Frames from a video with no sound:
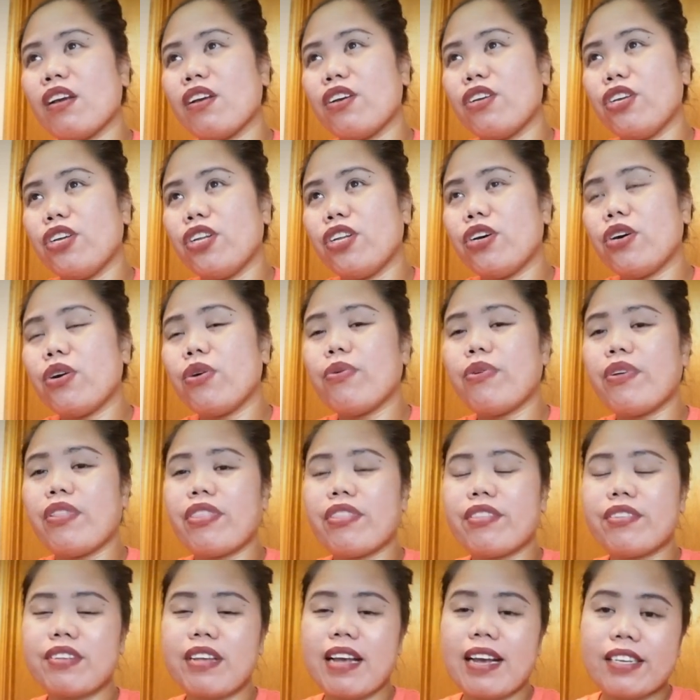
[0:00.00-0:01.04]
you know,
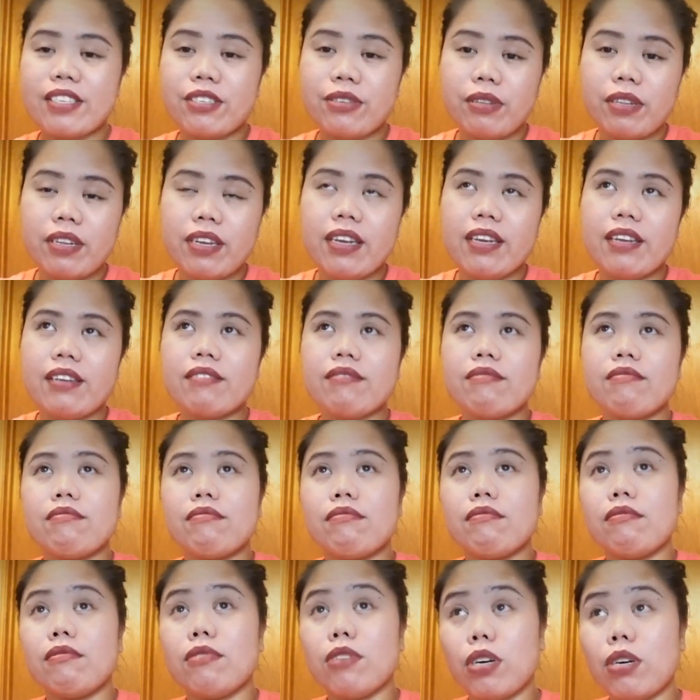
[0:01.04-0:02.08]
it's actually
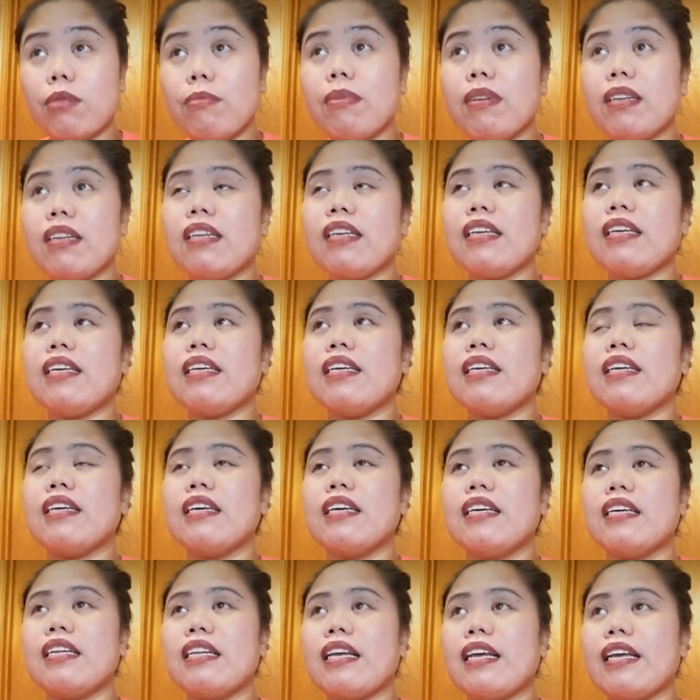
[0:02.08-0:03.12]
normally
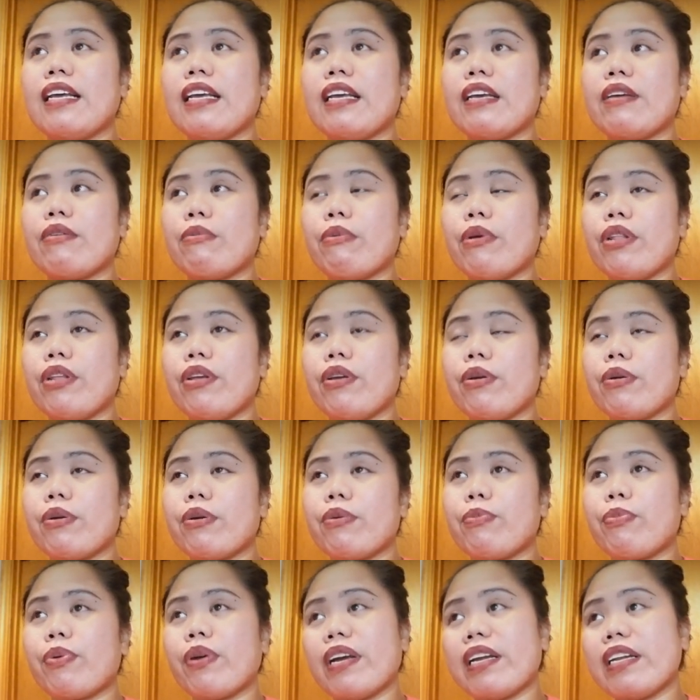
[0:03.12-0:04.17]
like when you're
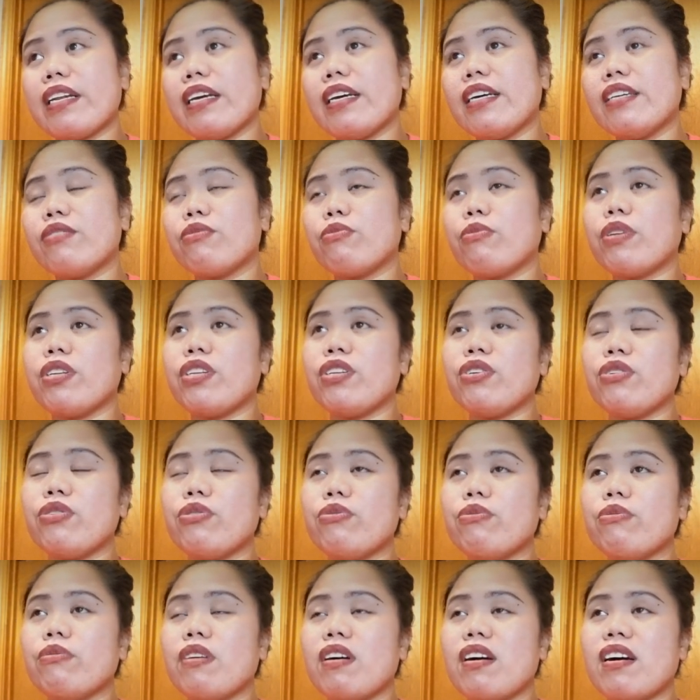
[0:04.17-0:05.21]
pregnant, when
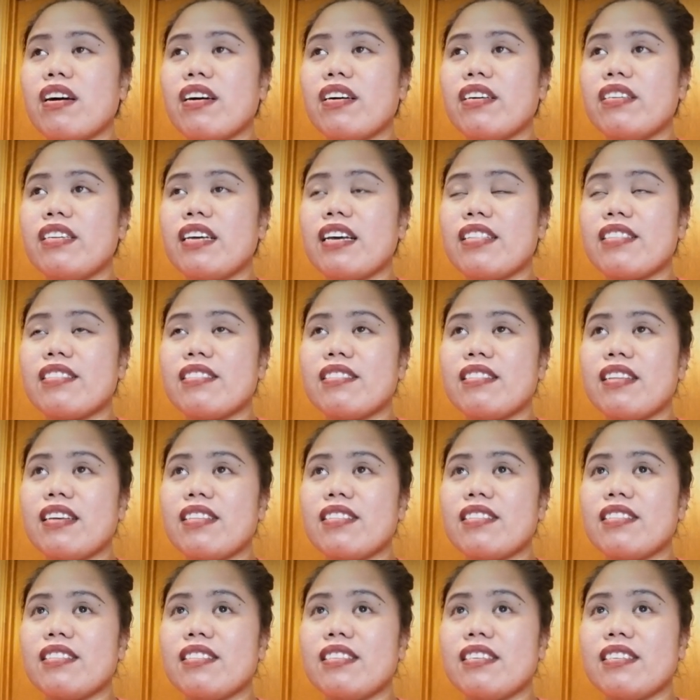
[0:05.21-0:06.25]
you that
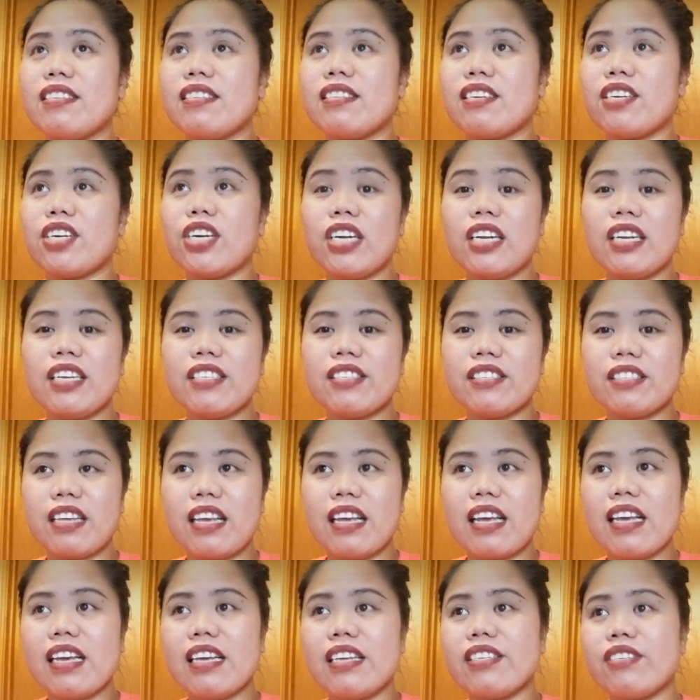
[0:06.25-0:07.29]
this early
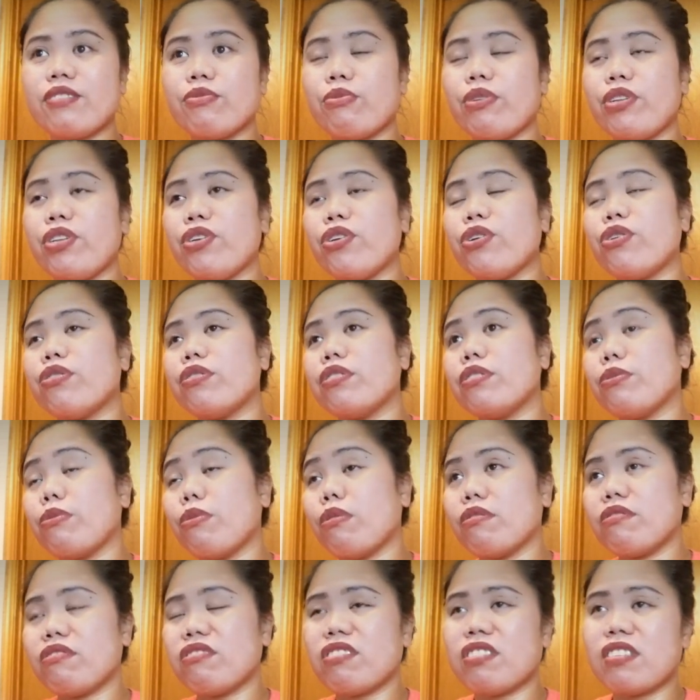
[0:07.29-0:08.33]
stage, when you go to
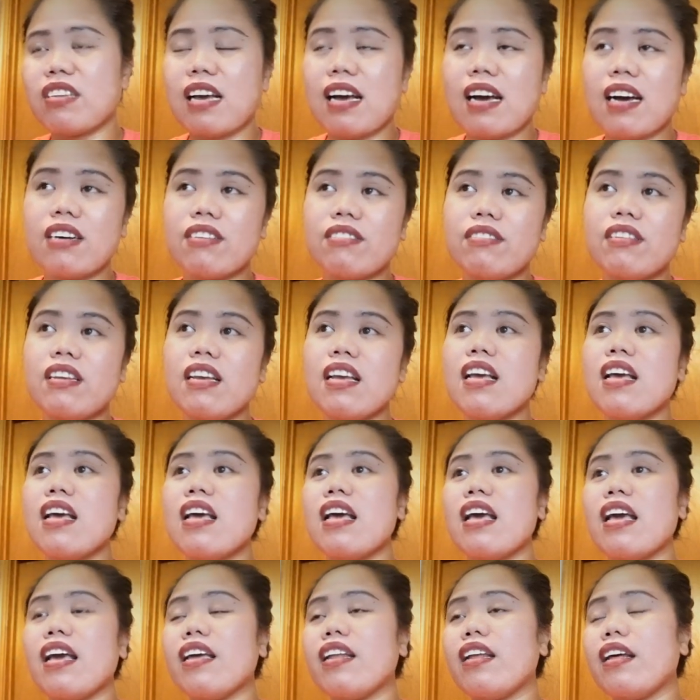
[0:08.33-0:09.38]
ultrasound,
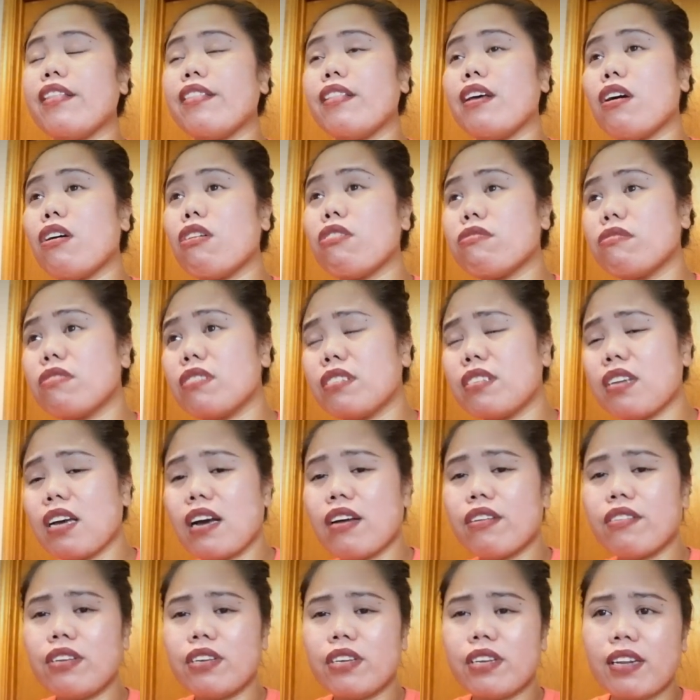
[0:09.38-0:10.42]
and at the
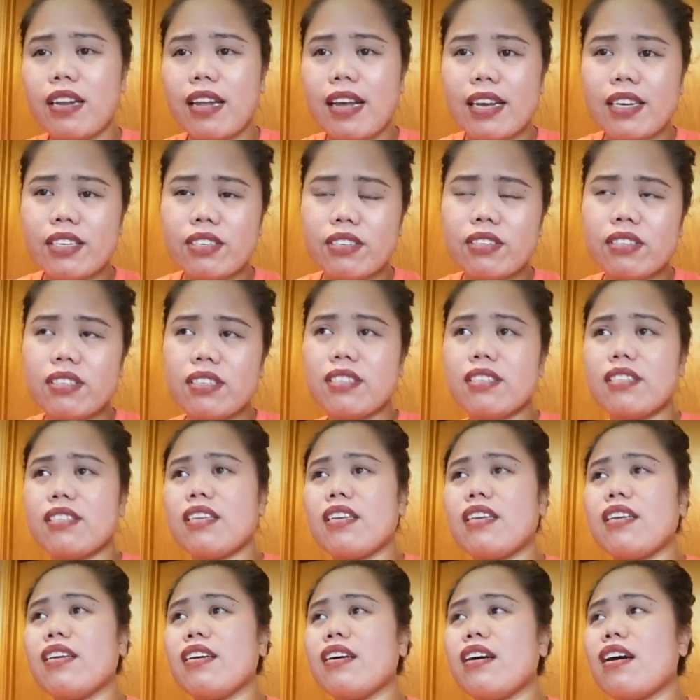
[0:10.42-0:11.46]
ultrasound you could actually
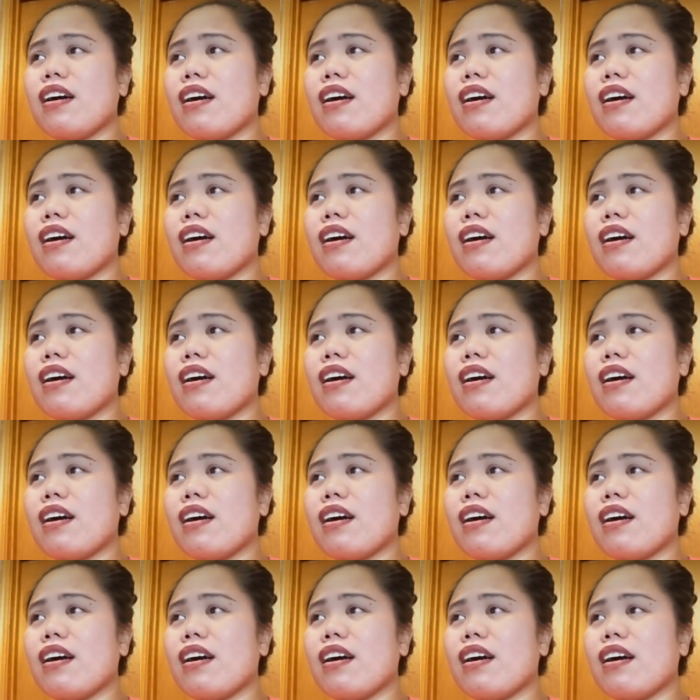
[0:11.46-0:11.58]
see